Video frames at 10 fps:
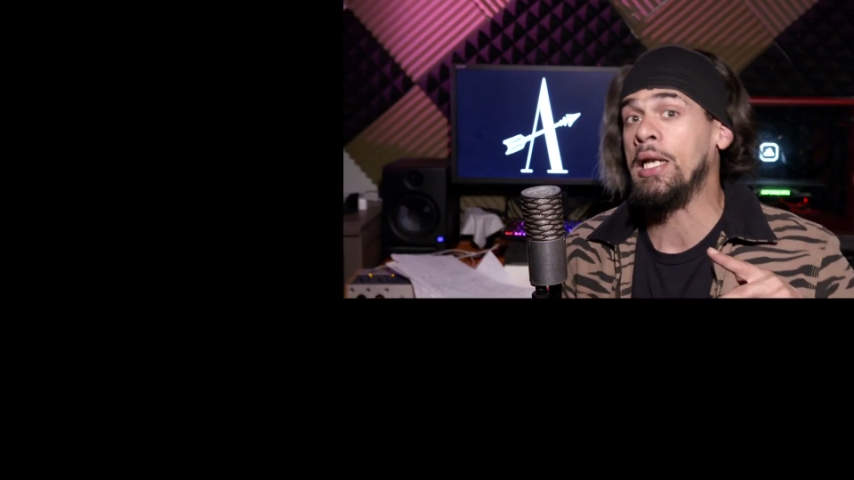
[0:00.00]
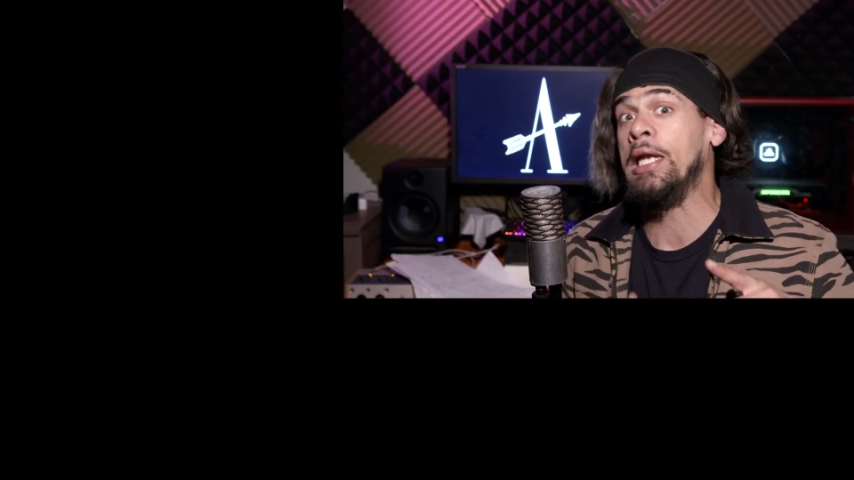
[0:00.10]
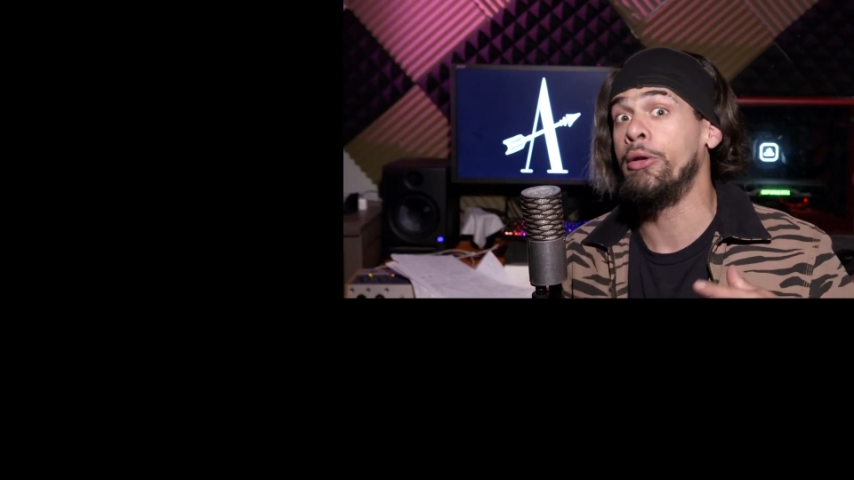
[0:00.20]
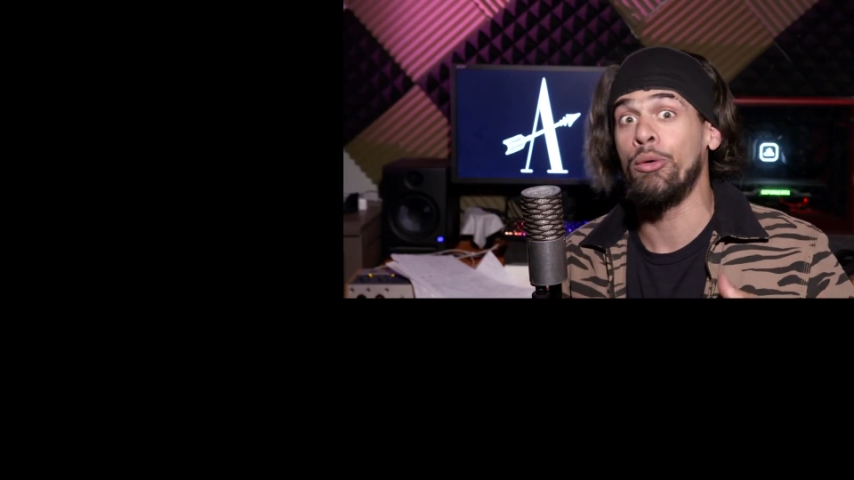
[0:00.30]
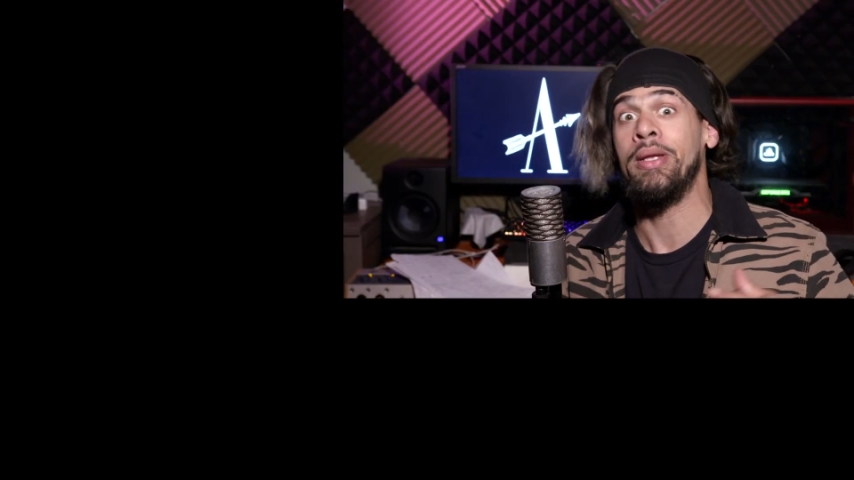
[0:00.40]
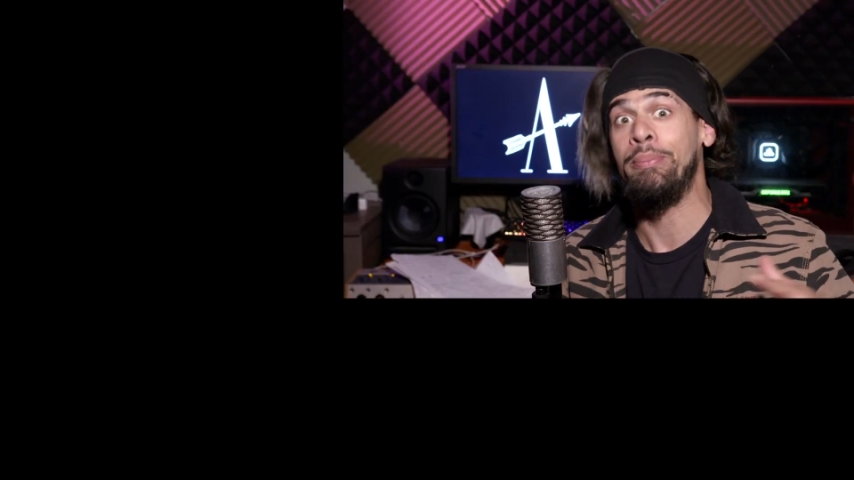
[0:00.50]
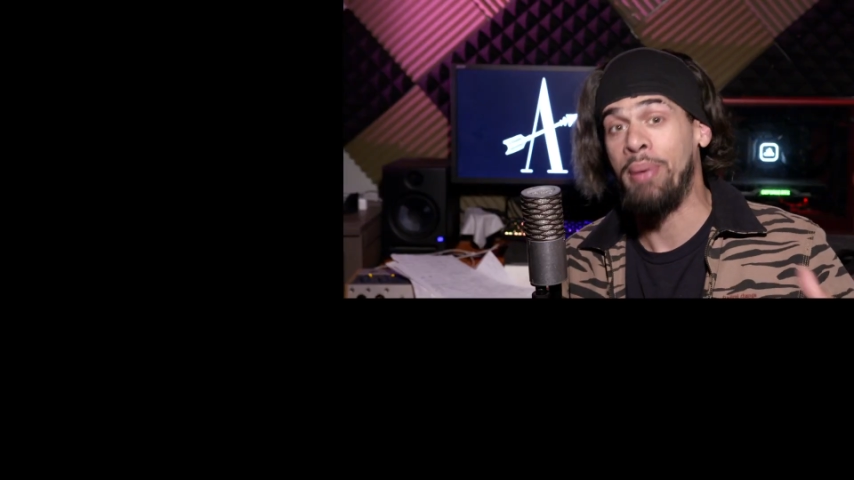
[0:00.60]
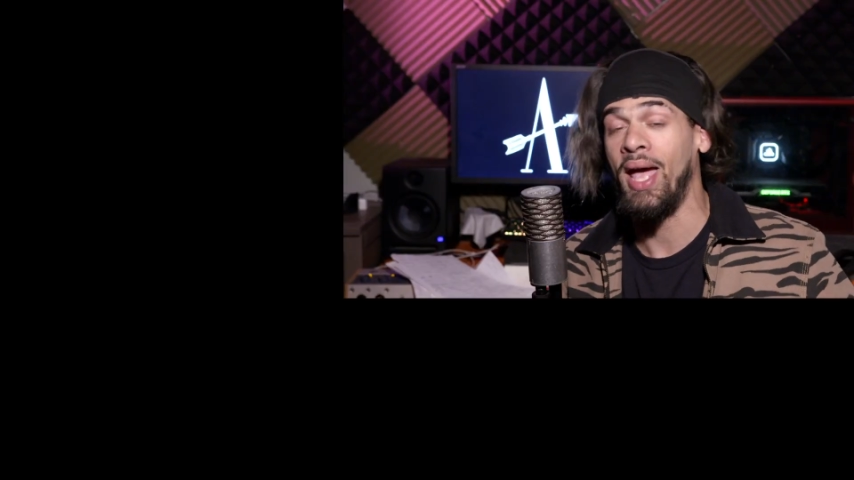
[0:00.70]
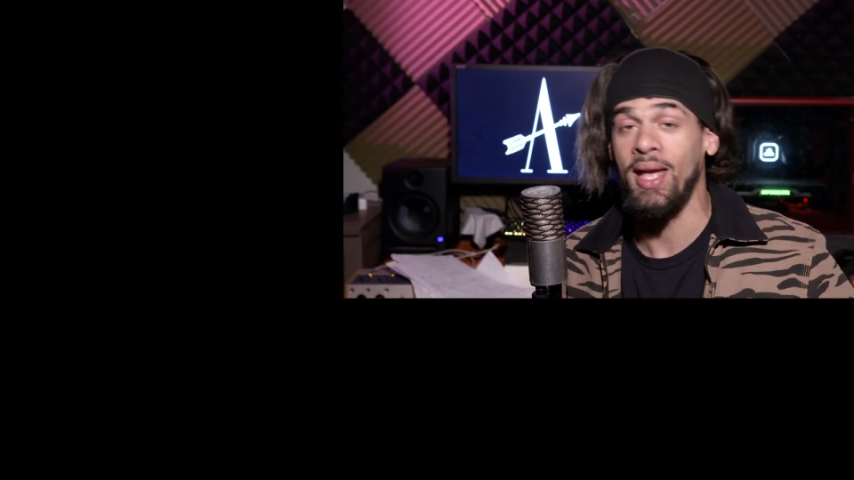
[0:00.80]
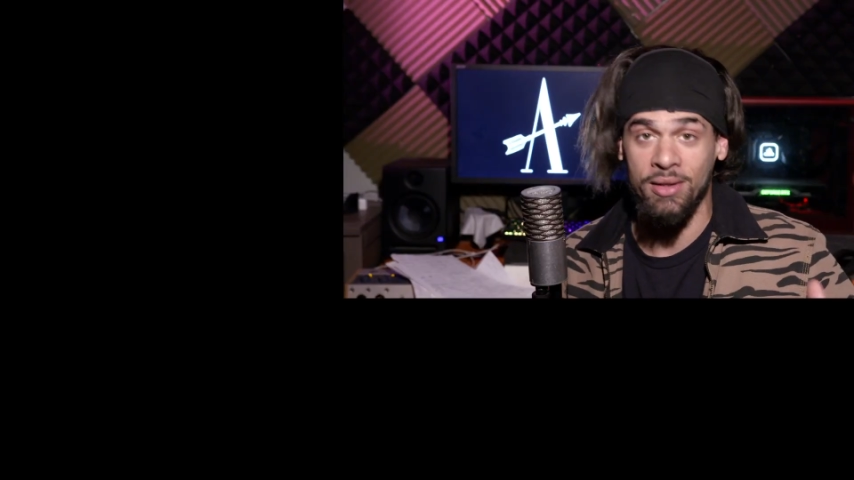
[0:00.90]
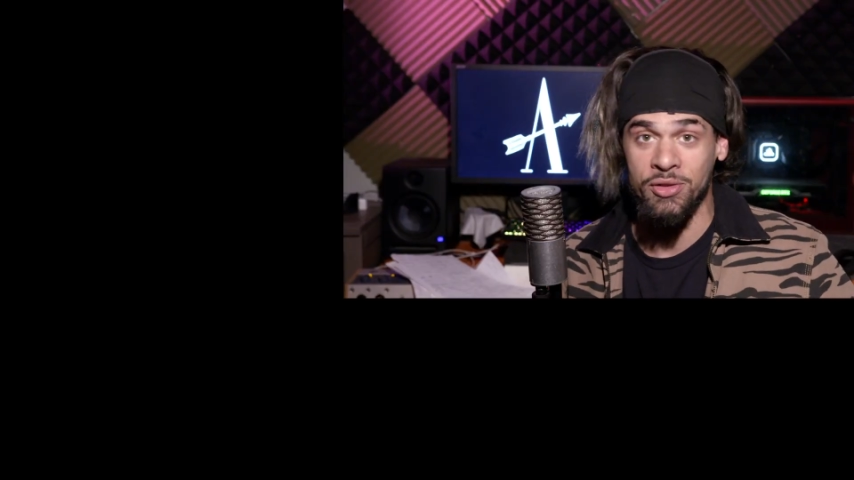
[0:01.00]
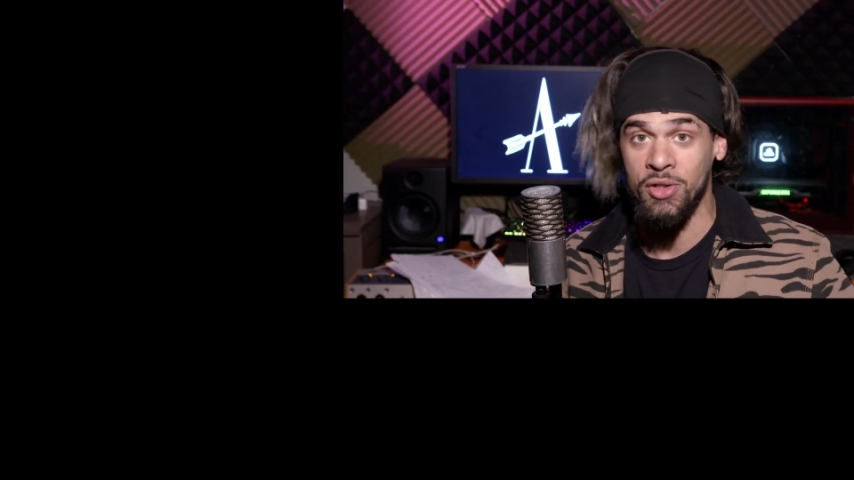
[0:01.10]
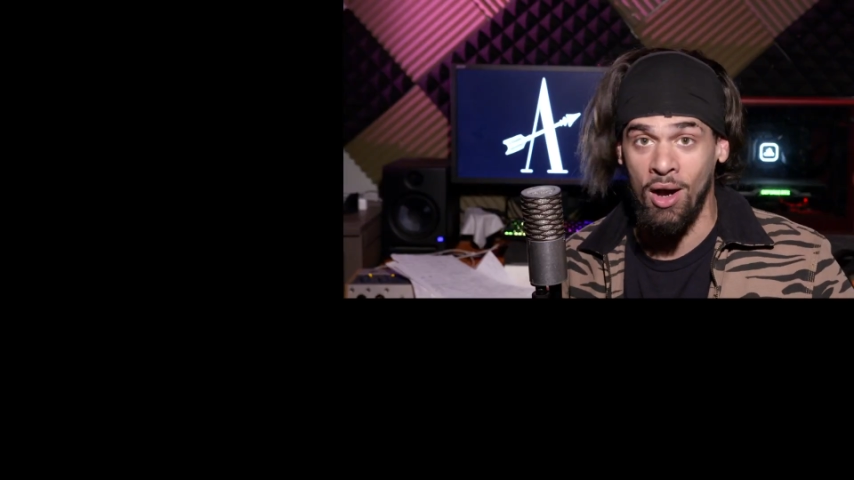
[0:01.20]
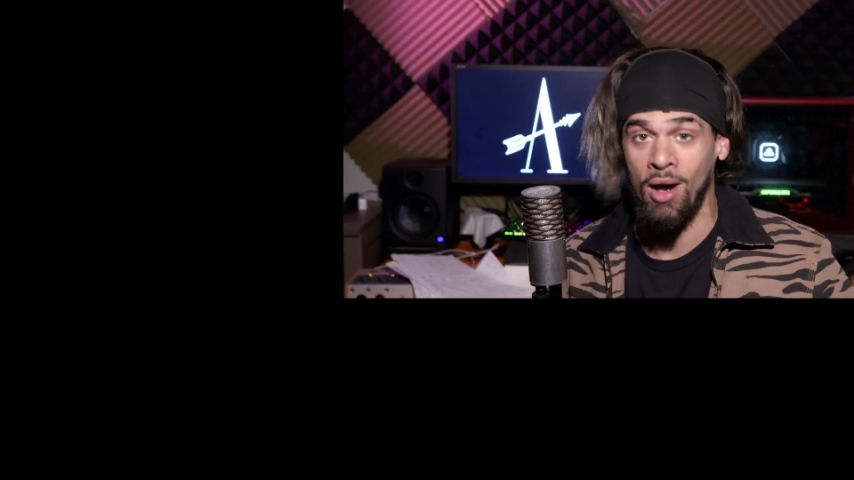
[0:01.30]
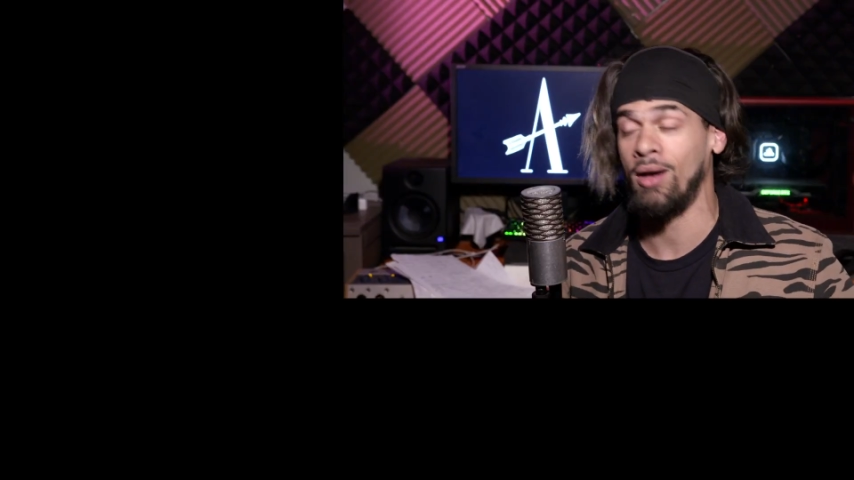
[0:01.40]
literally pet a
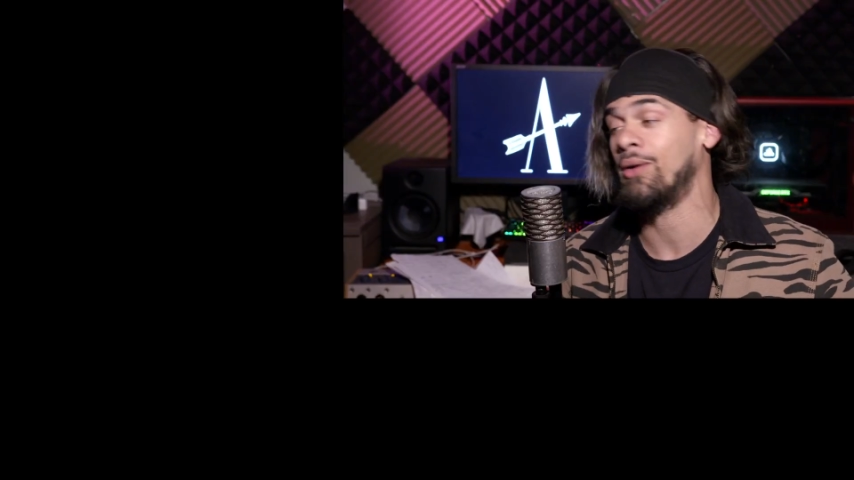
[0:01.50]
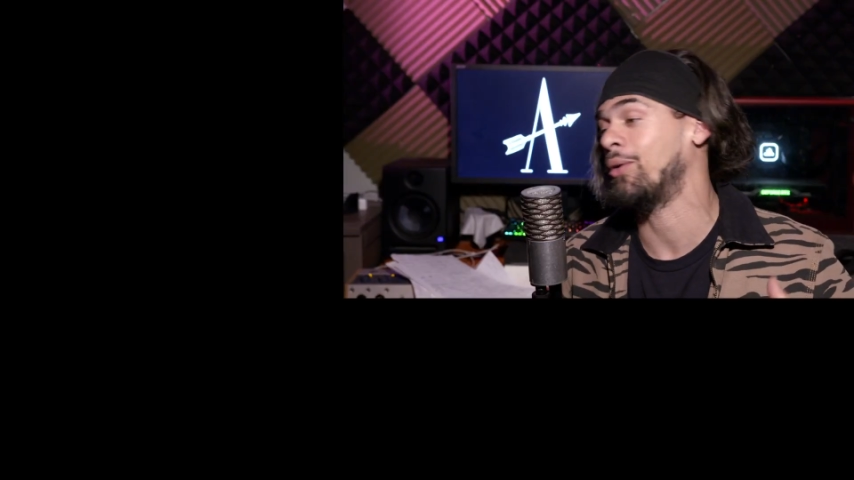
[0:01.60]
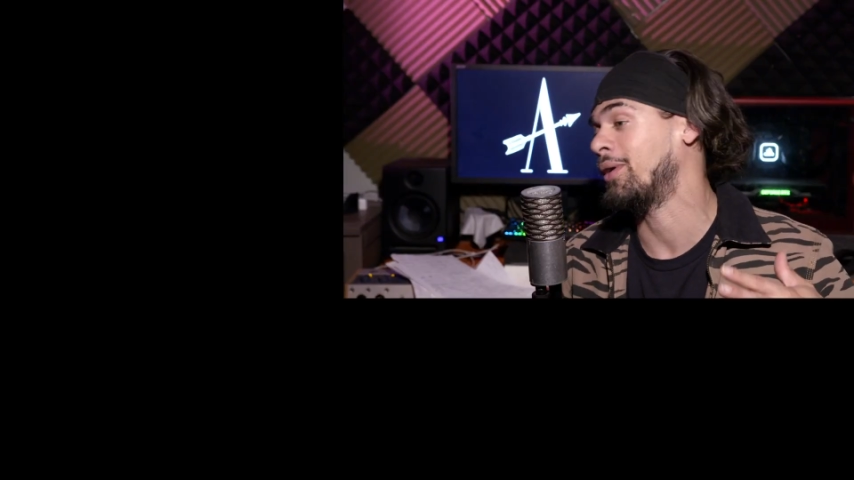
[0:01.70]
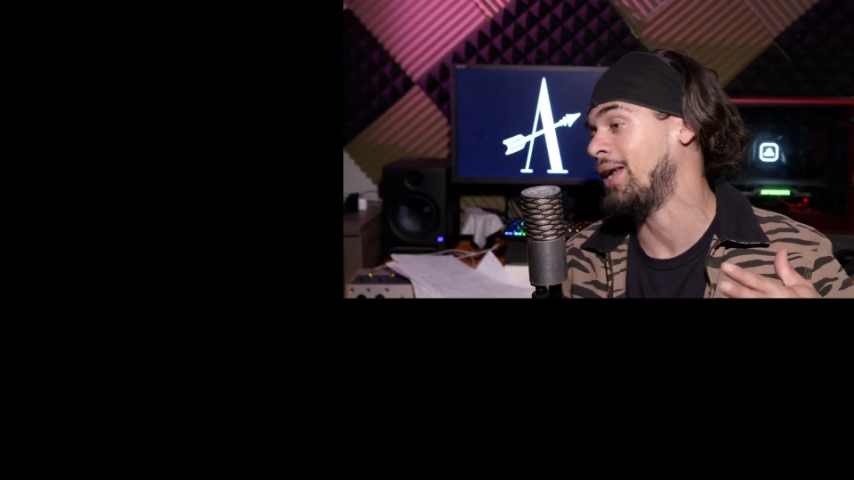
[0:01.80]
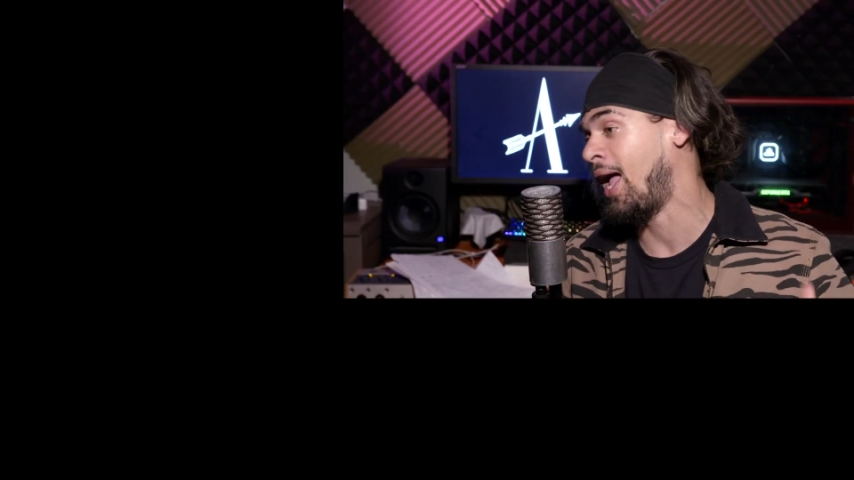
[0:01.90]
dog or an